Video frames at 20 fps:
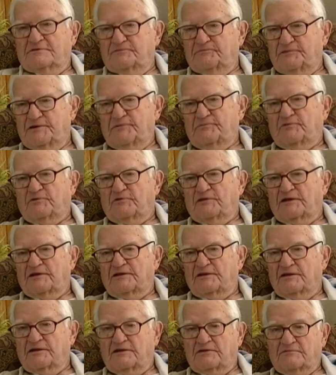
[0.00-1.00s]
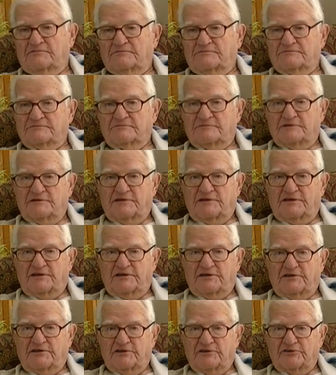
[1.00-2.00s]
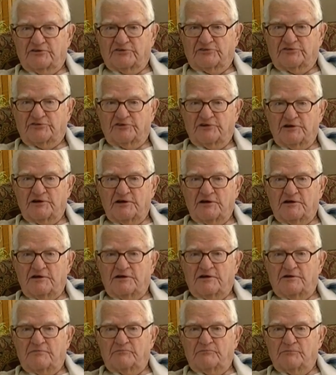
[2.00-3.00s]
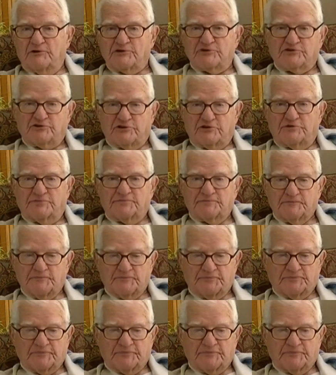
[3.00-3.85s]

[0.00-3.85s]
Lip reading: people, and in his mission,